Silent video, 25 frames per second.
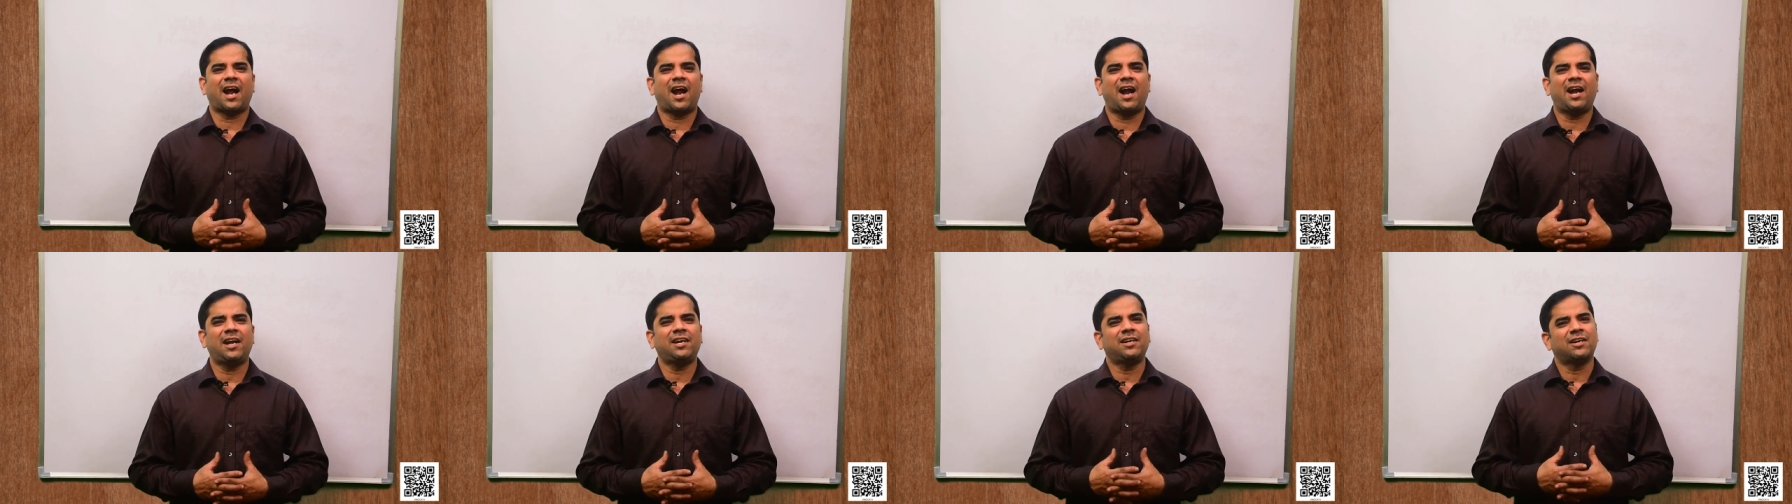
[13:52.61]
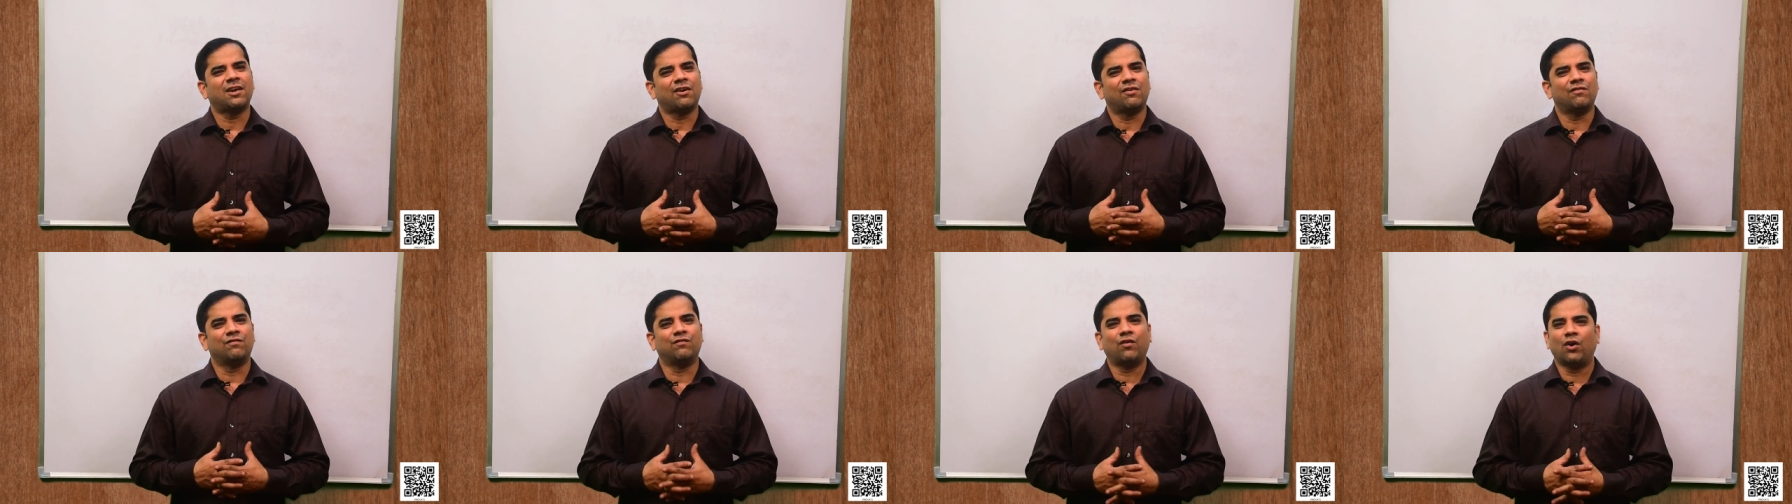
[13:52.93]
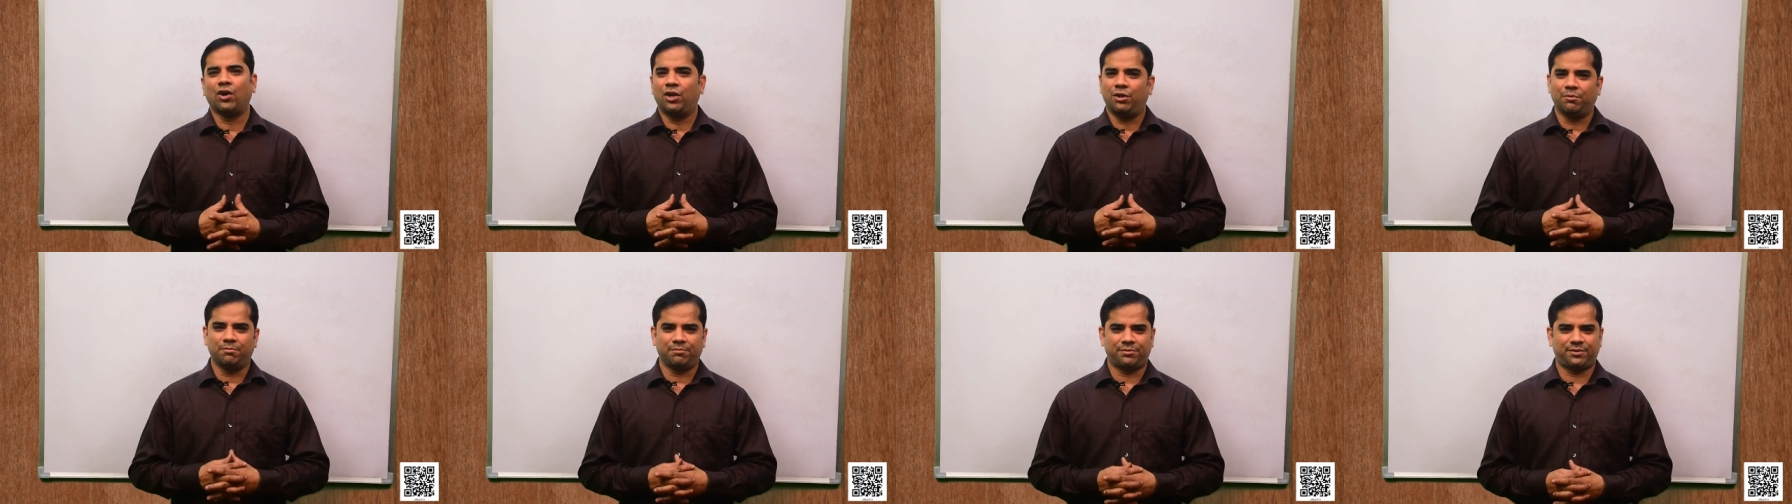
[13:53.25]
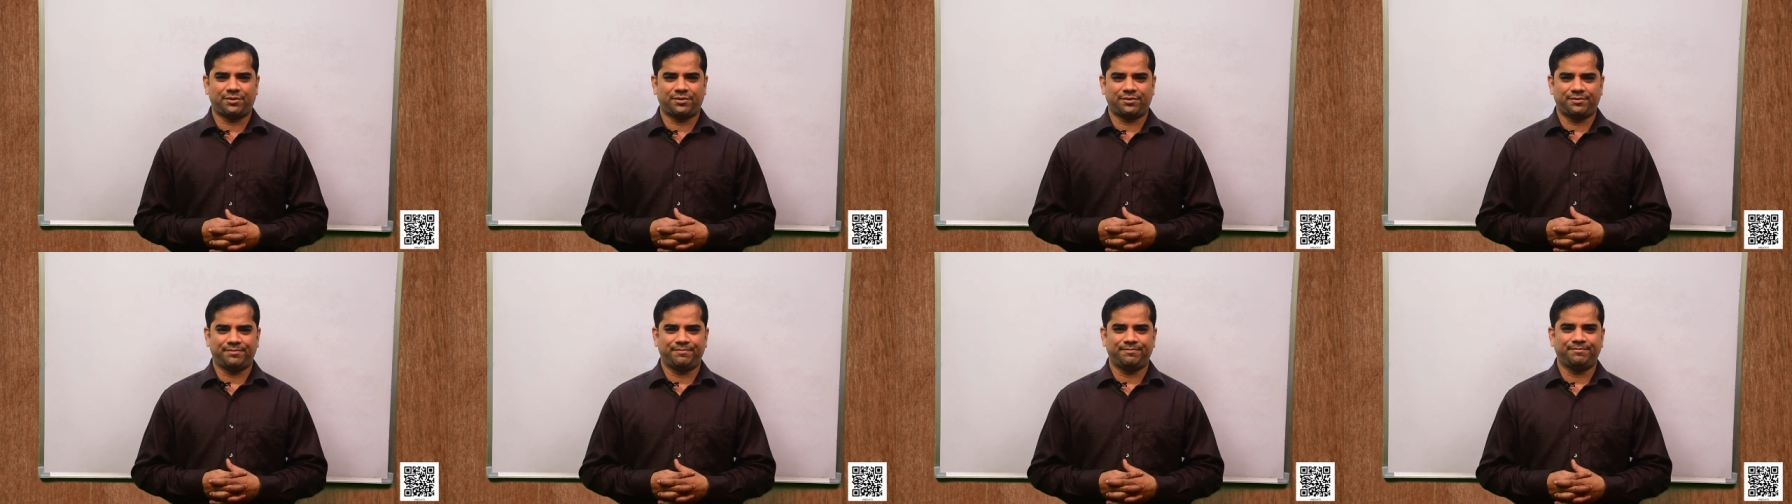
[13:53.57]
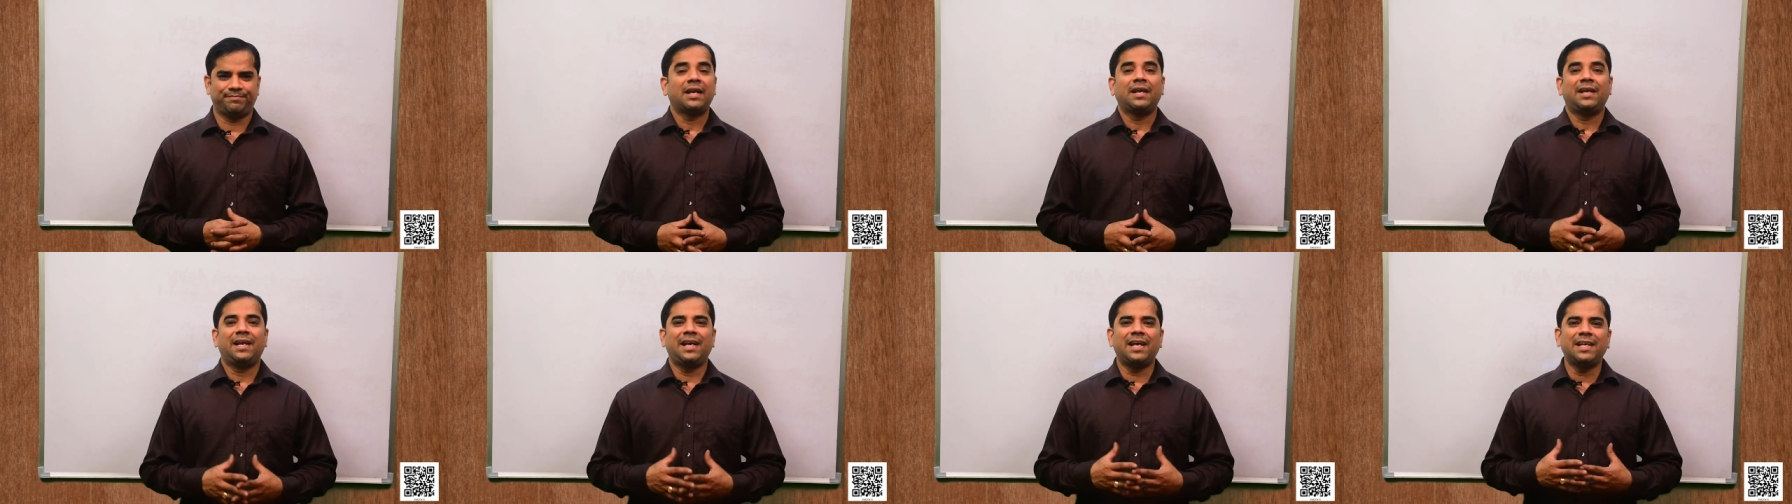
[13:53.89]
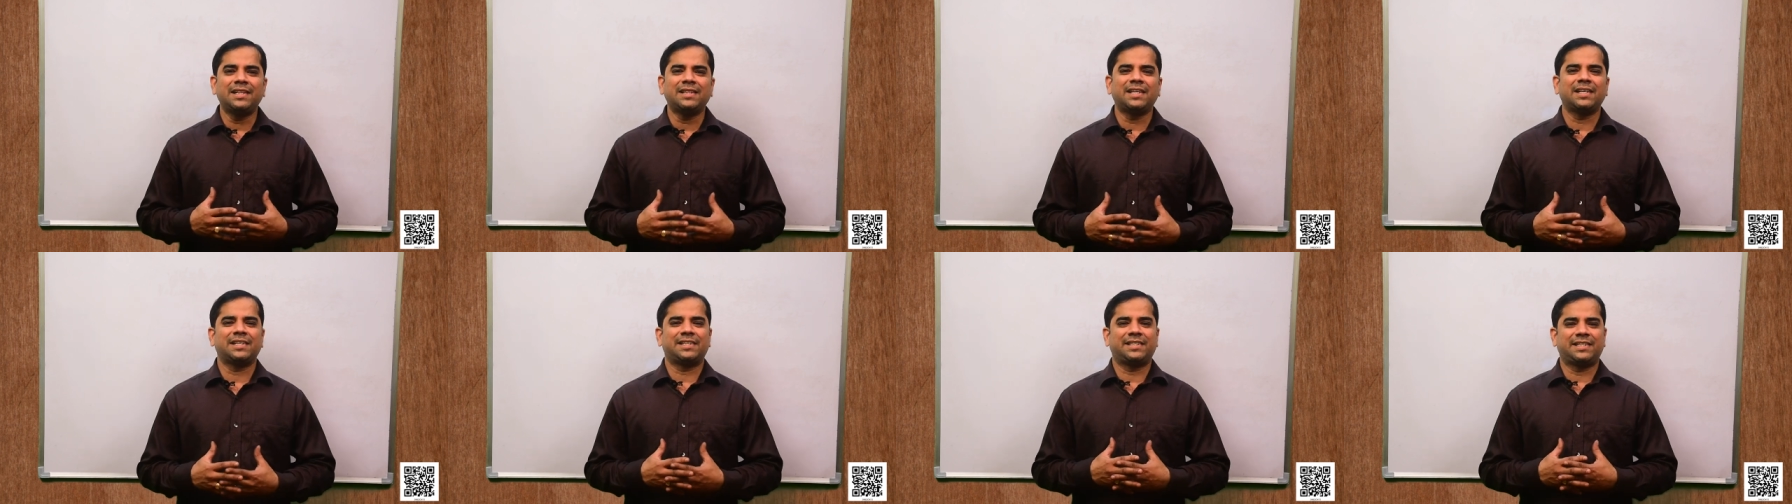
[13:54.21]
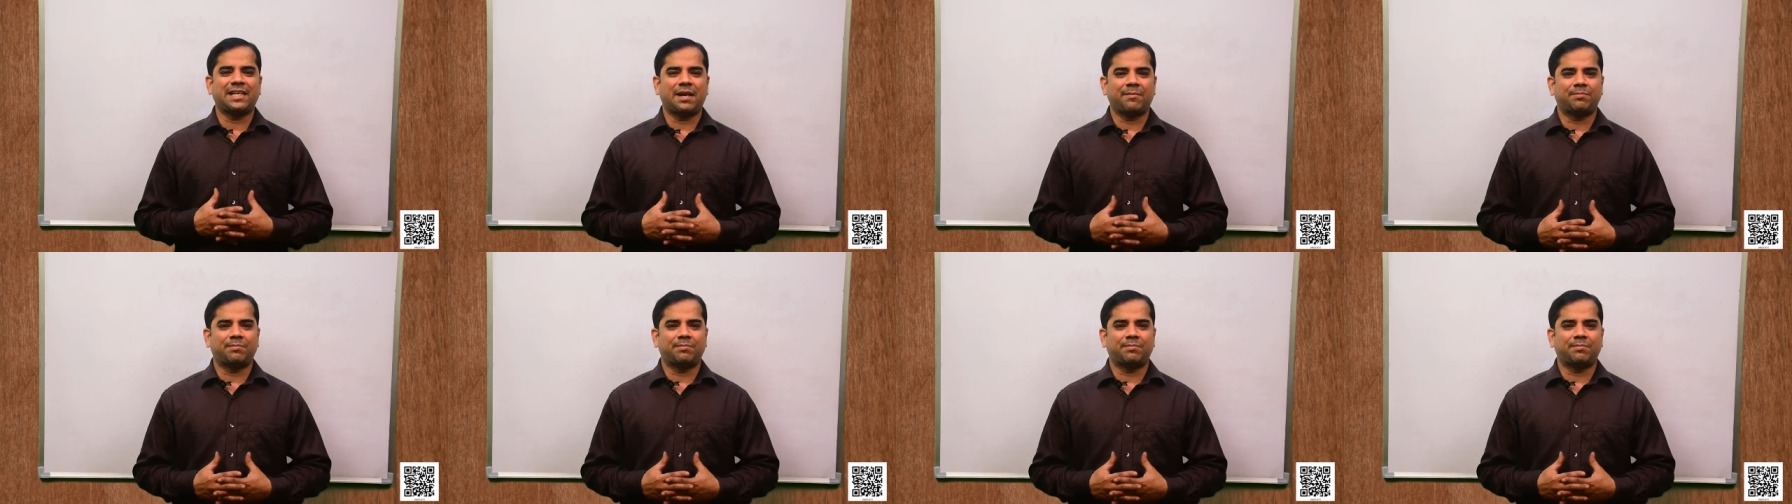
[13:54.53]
and volumes. In this